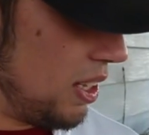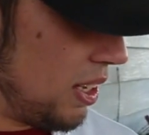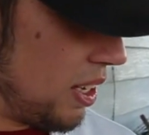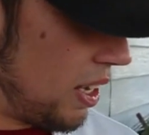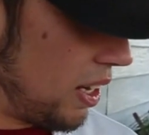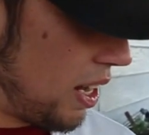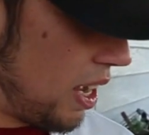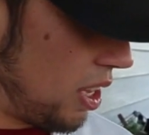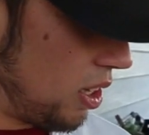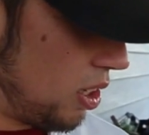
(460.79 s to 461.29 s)

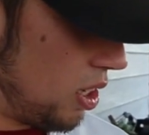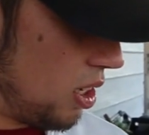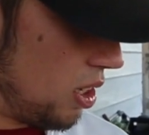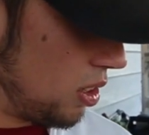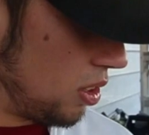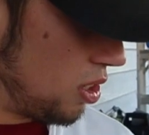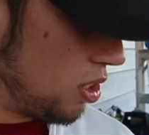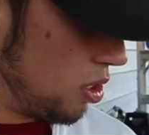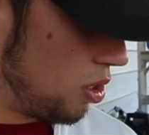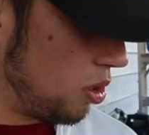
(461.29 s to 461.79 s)
and how
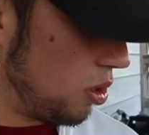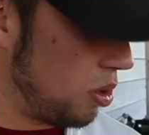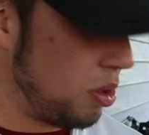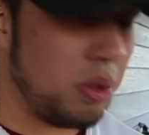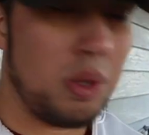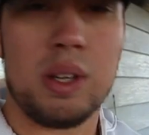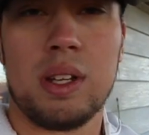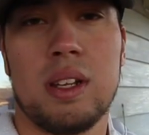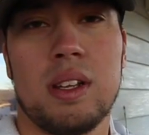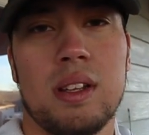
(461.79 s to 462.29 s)
long
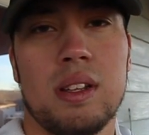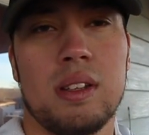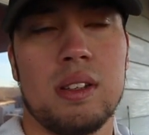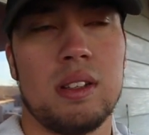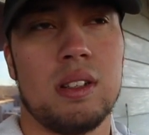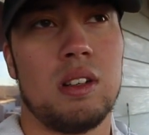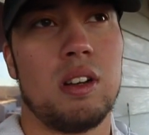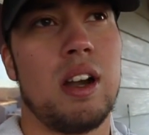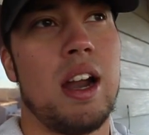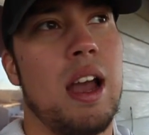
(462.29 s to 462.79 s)
to,
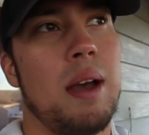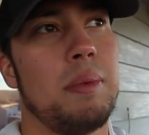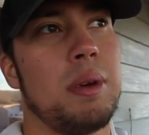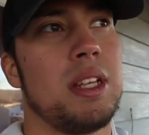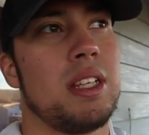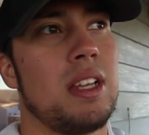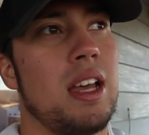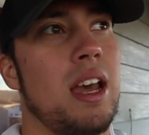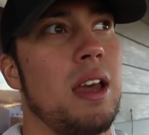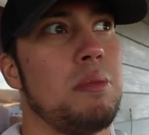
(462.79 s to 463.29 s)
or how many
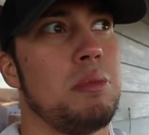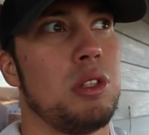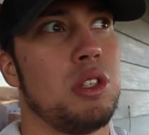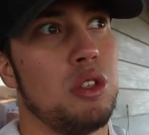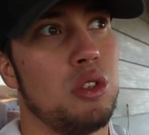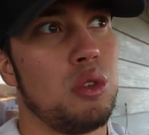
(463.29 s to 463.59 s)
times to